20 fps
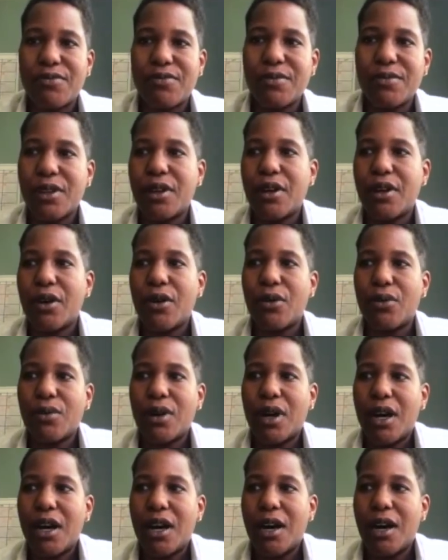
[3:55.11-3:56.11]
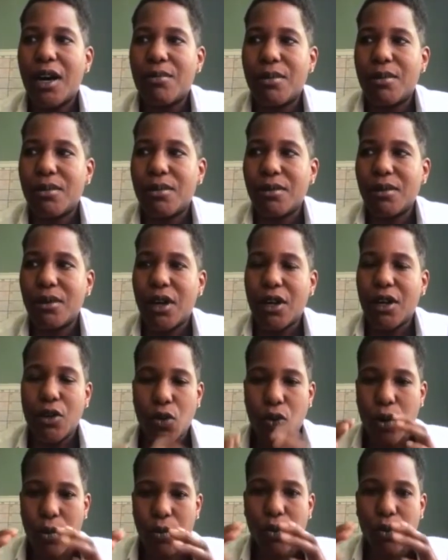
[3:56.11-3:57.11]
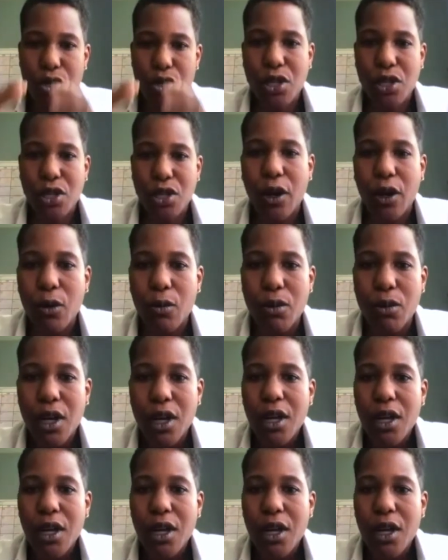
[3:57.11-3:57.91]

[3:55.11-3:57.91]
a normal scope.